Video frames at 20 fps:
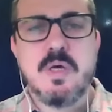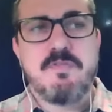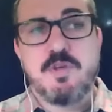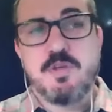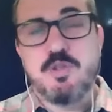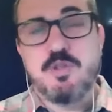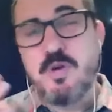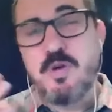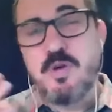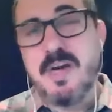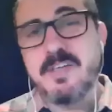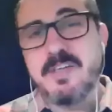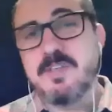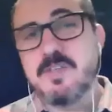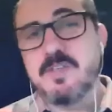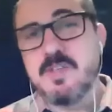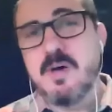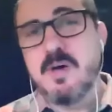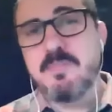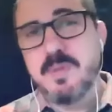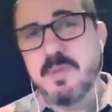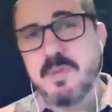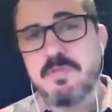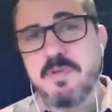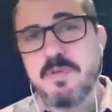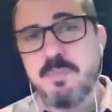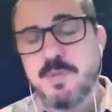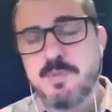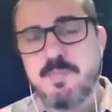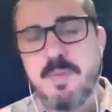If you try to stop them
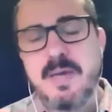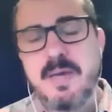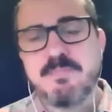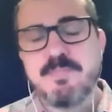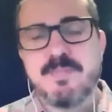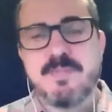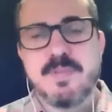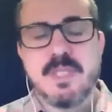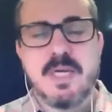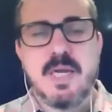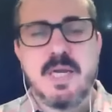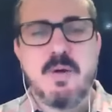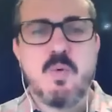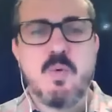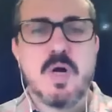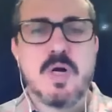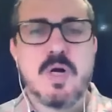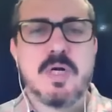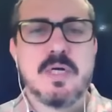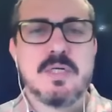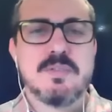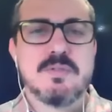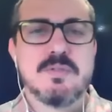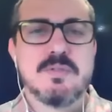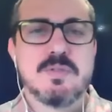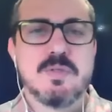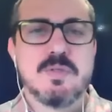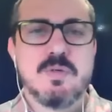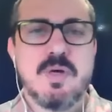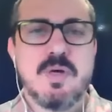from spamming the network
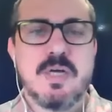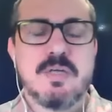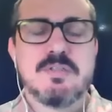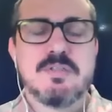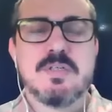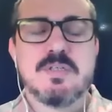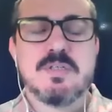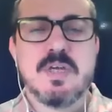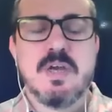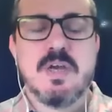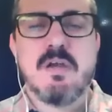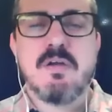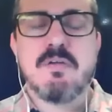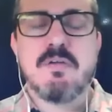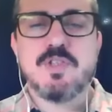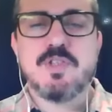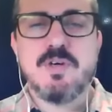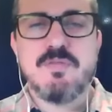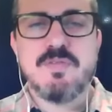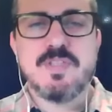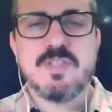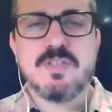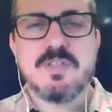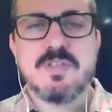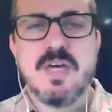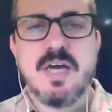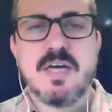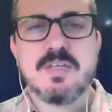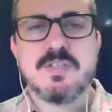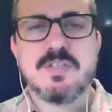and creating denial of service
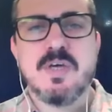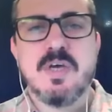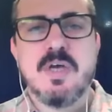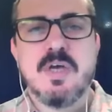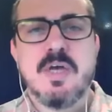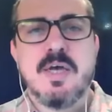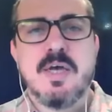attacks,